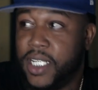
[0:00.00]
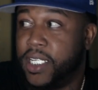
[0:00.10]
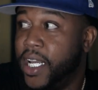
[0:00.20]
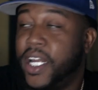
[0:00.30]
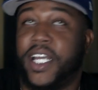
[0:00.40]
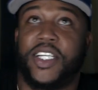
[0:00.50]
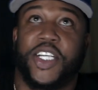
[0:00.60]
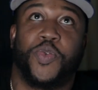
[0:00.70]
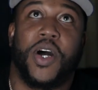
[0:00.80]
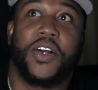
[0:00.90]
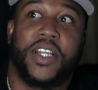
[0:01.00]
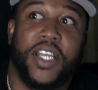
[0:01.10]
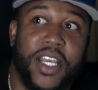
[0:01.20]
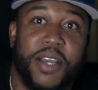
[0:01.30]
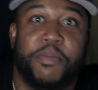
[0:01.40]
This ever. Nigga that just walked
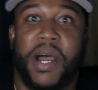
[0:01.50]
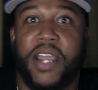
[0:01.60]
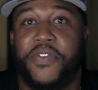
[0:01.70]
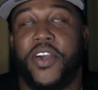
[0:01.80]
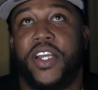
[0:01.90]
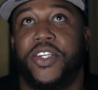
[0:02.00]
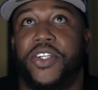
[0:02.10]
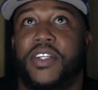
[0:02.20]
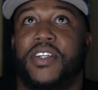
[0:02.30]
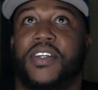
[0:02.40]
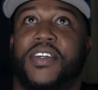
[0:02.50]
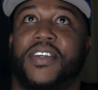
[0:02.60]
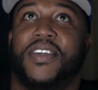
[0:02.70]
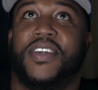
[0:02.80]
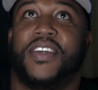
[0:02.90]
in, Mykfresh.
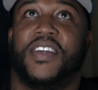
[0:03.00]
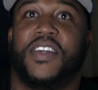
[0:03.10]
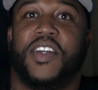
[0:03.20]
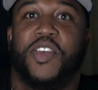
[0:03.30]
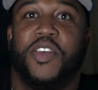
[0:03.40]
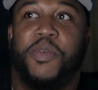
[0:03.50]
Oh, what's up?